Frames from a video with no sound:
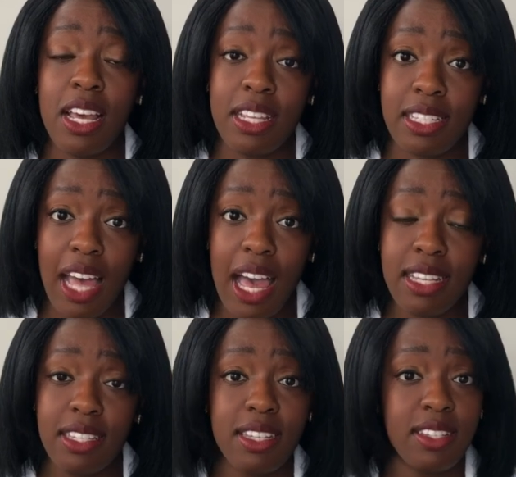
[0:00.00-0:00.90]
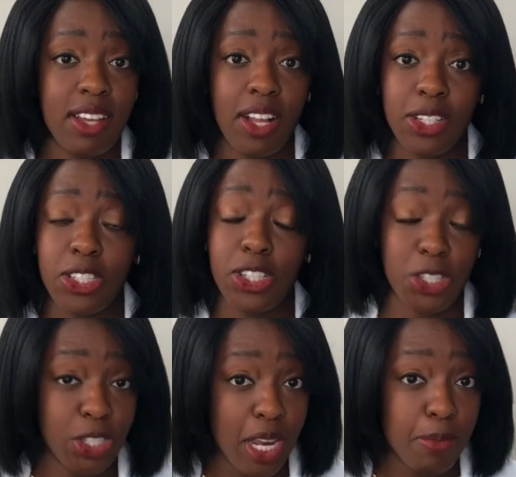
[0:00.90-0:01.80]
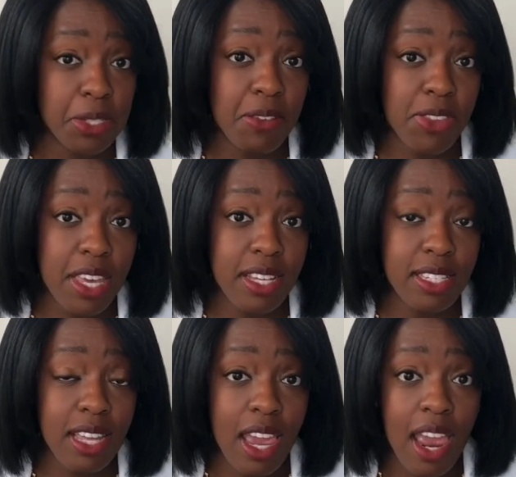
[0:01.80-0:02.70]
sizes, colors, or shapes of things,